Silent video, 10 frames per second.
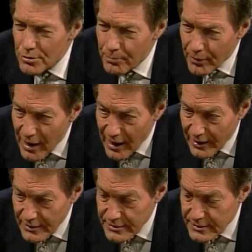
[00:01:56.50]

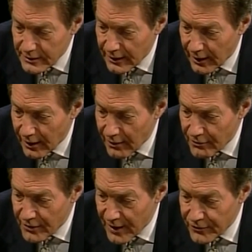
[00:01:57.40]
surprised
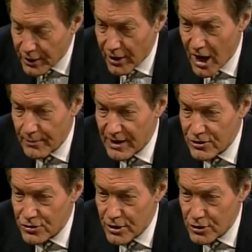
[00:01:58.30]
that the economy
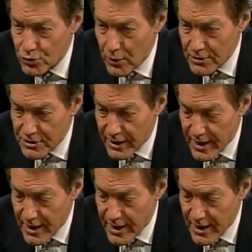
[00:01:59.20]
has done as well as it